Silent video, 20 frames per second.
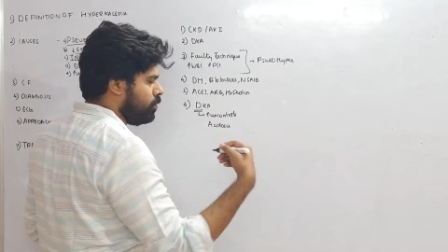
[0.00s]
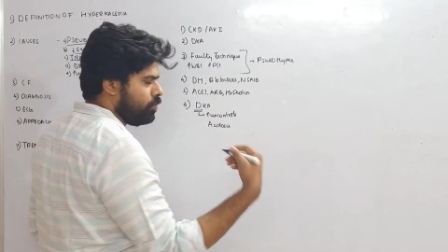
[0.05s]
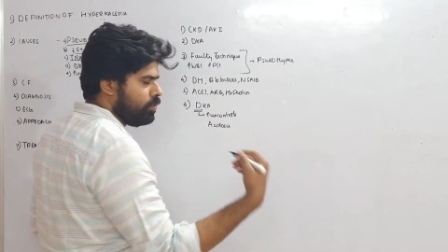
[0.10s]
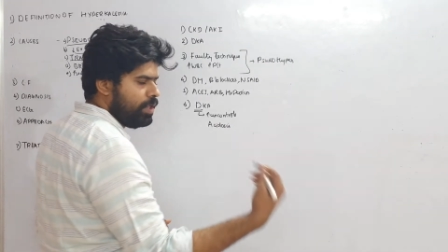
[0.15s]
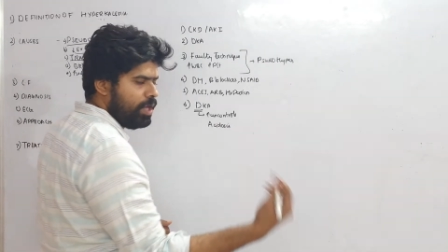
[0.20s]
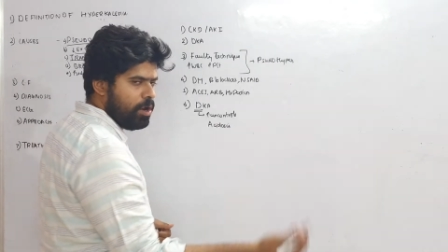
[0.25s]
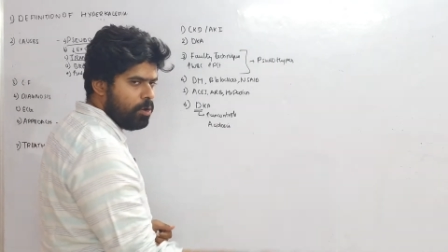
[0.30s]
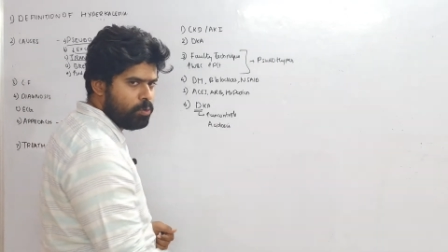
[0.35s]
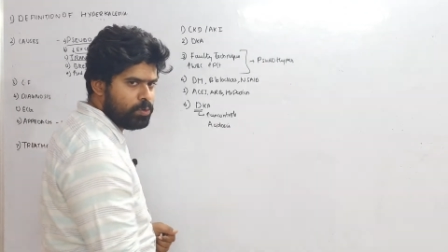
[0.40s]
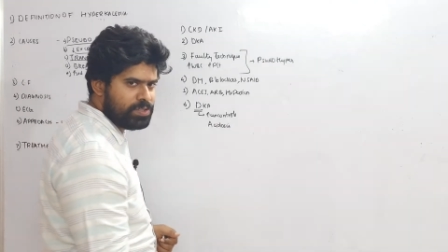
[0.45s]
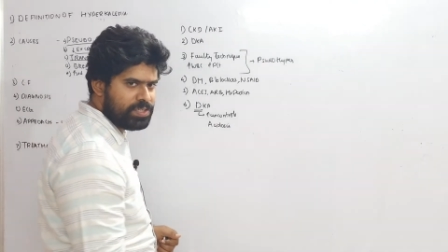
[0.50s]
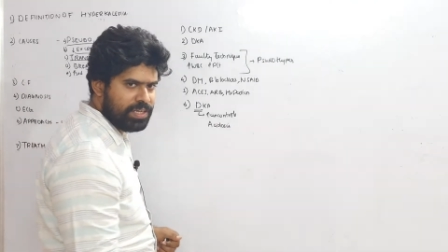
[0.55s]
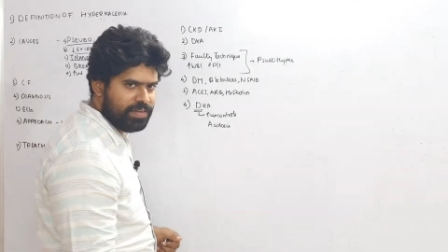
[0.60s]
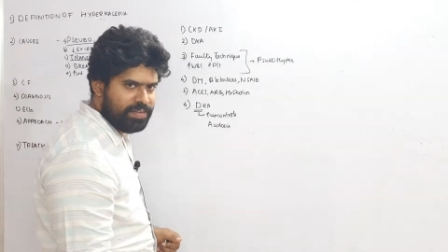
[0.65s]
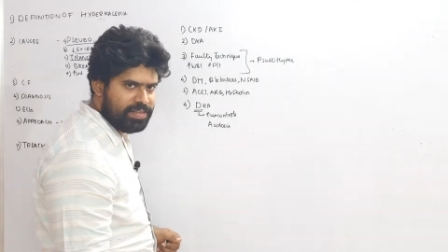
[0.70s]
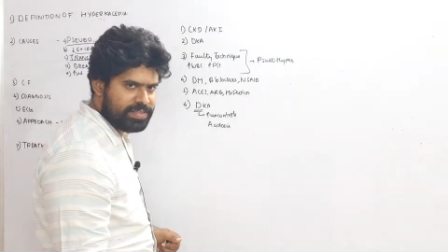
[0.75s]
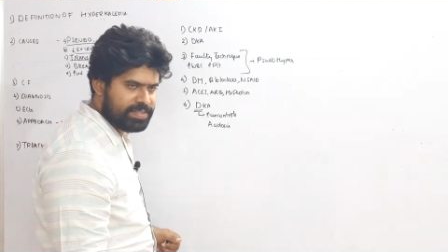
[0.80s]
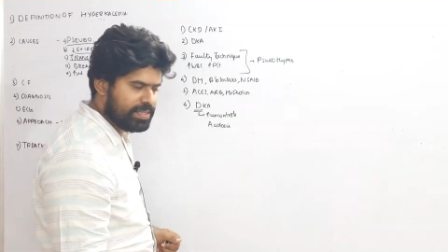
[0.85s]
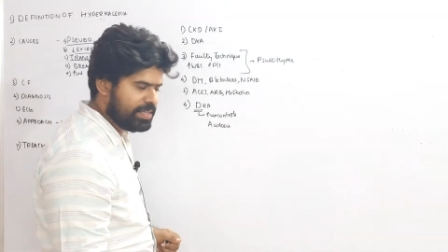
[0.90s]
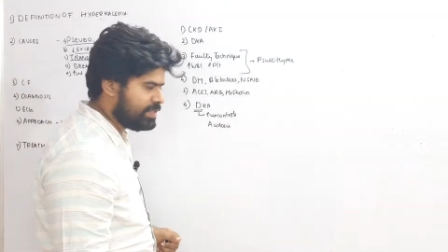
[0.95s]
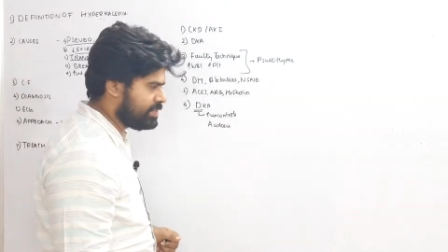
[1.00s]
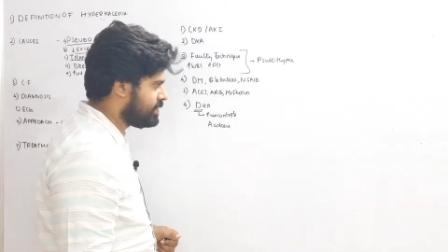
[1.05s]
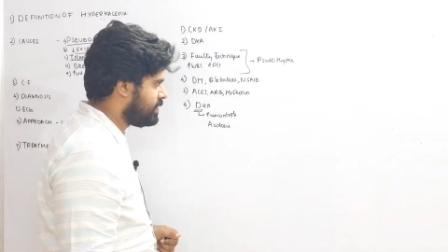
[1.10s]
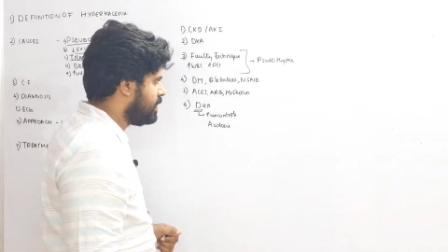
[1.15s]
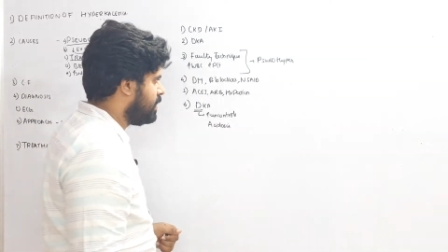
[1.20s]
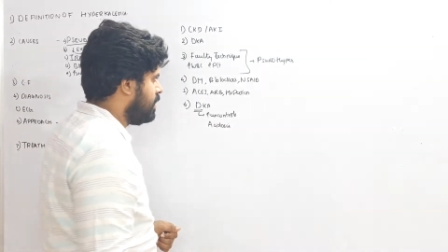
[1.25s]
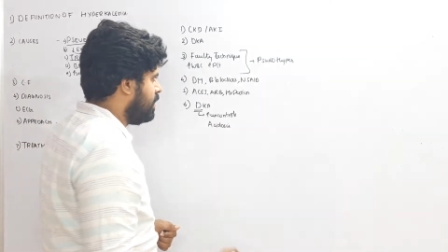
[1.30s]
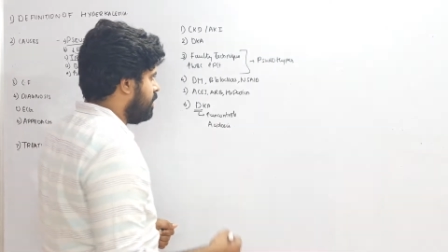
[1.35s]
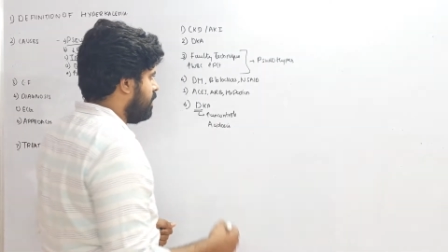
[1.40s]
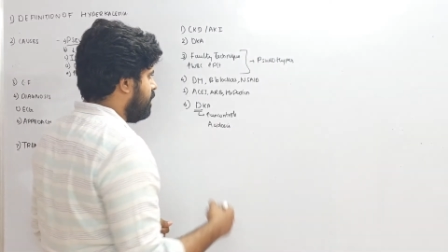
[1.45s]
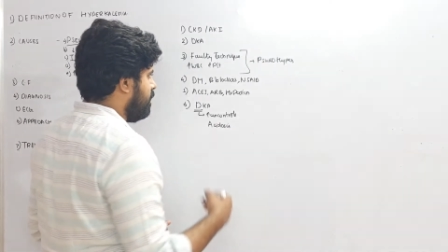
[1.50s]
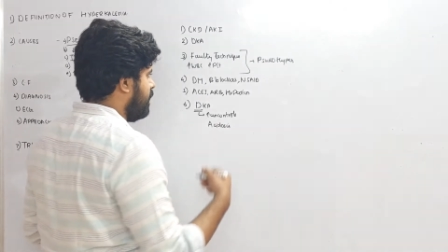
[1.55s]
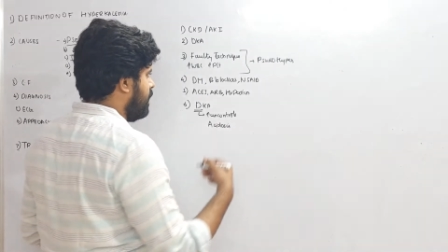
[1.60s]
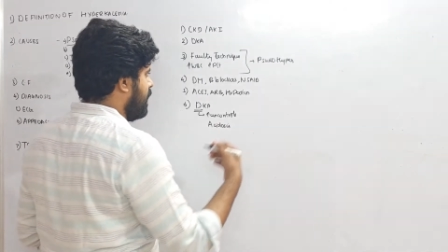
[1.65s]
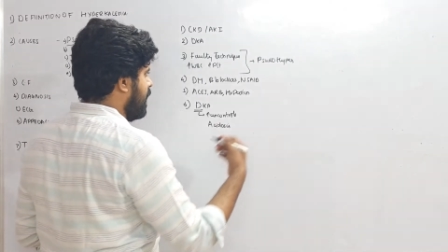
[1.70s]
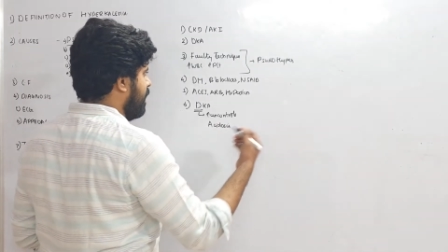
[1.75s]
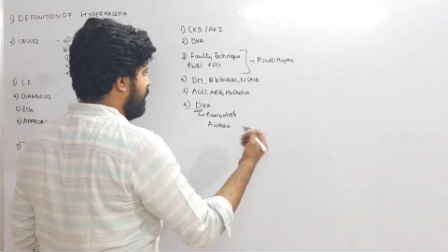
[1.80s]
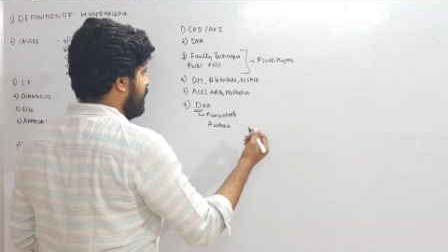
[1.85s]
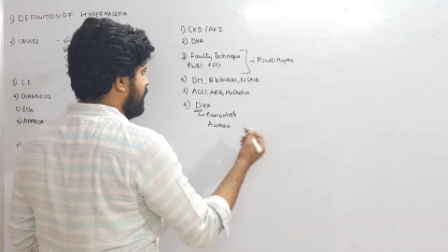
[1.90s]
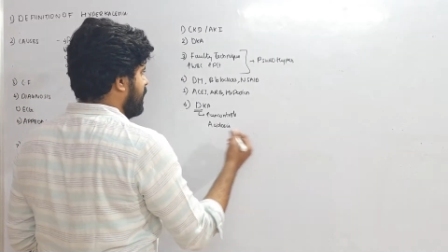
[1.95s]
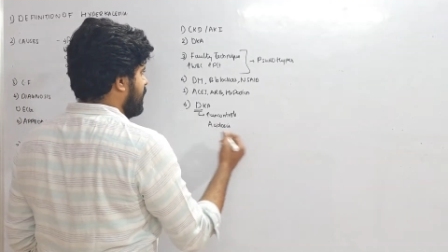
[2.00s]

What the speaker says: to the outside the cells. Then other